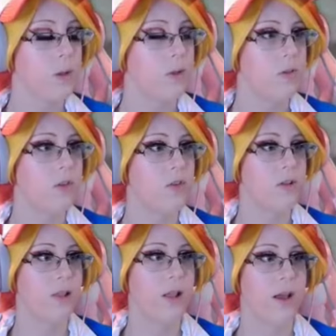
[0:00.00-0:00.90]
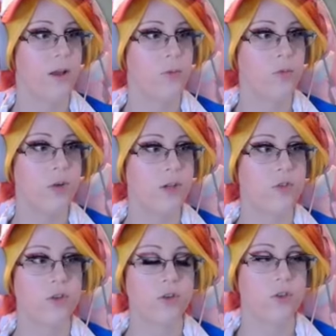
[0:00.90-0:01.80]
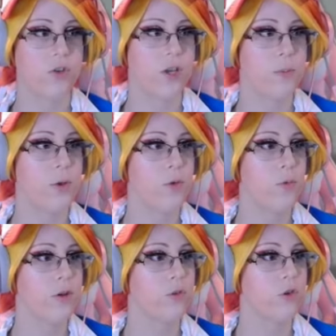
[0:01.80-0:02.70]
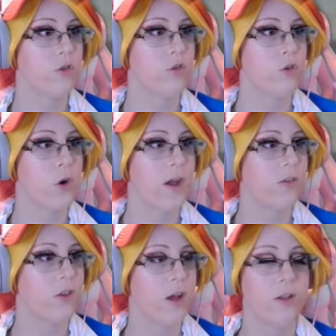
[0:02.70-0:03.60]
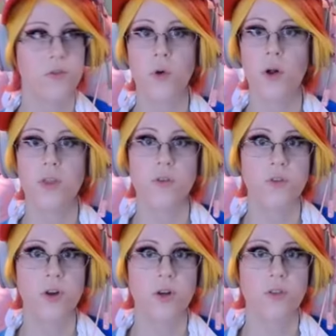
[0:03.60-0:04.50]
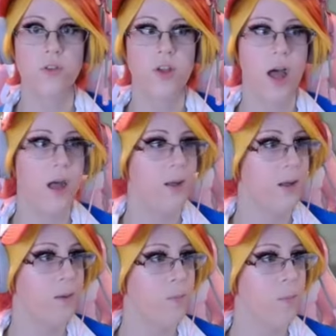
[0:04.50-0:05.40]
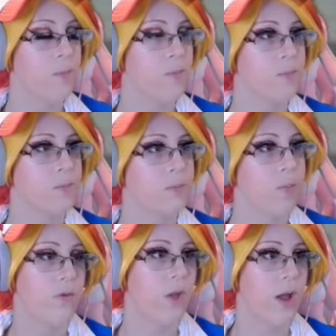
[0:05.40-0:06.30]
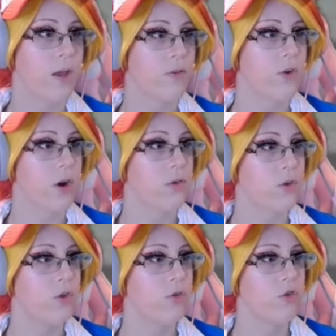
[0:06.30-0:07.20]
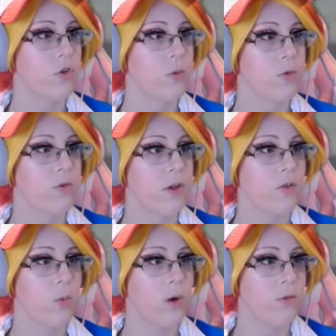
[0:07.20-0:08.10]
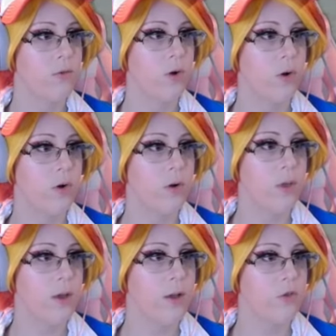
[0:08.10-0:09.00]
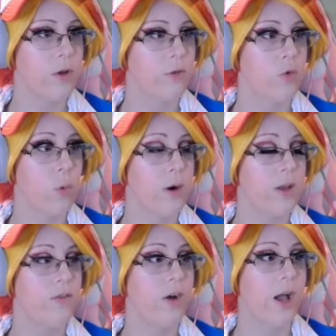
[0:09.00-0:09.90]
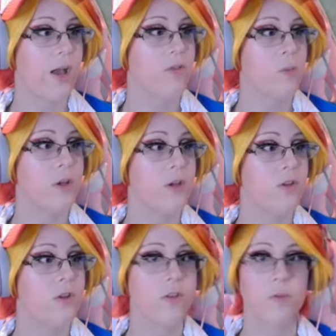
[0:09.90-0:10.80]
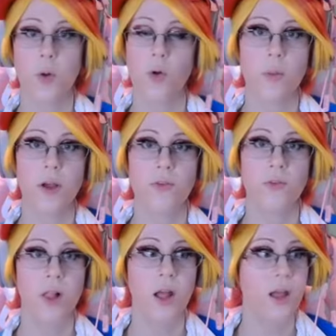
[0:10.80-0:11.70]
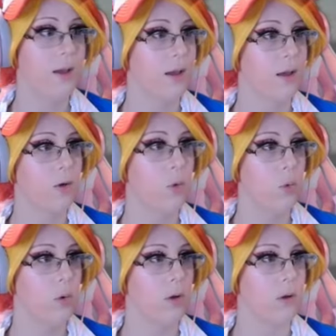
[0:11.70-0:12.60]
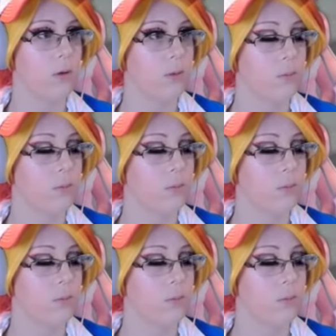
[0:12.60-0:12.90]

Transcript: Distant Land Research Team, you researched Rice Island for the first time. Flying photographer, you showed the professor one photo each of 25 species of Pokemon flying. Cool.